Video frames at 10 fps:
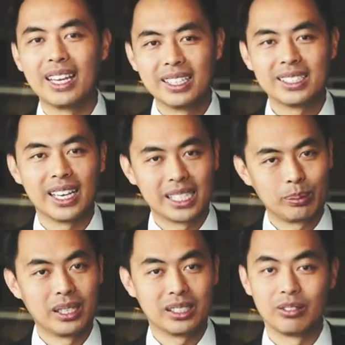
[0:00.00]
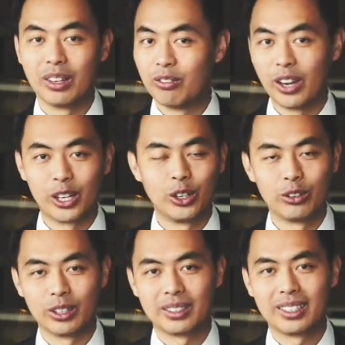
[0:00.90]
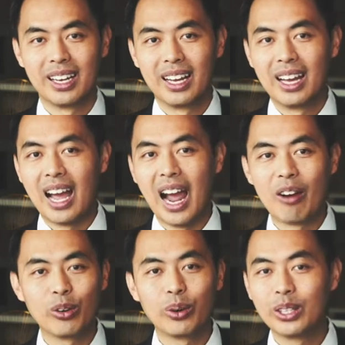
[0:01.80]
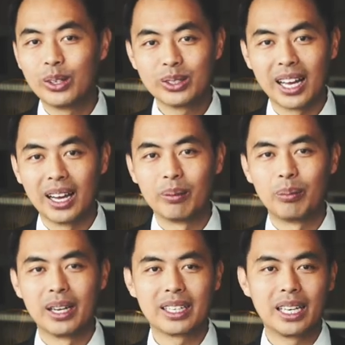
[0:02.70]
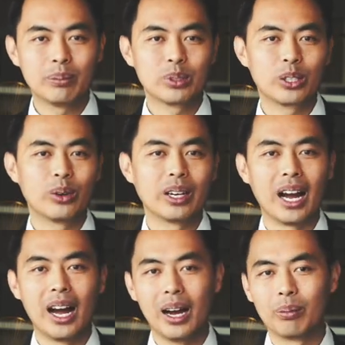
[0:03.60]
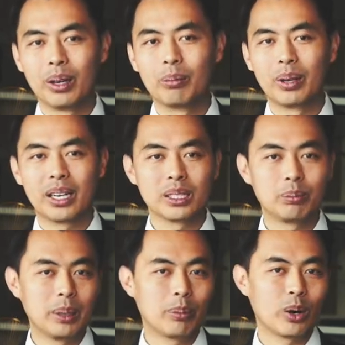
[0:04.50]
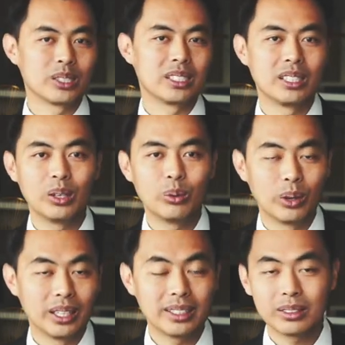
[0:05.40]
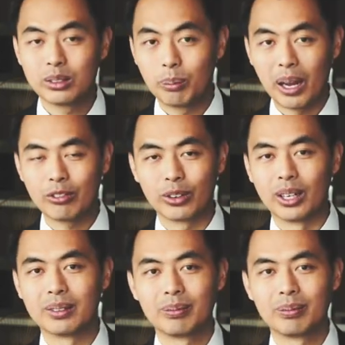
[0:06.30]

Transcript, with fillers: is expensive in Vancouver. Everyone knows that, but it keeps going up because people are still willing to pay for it.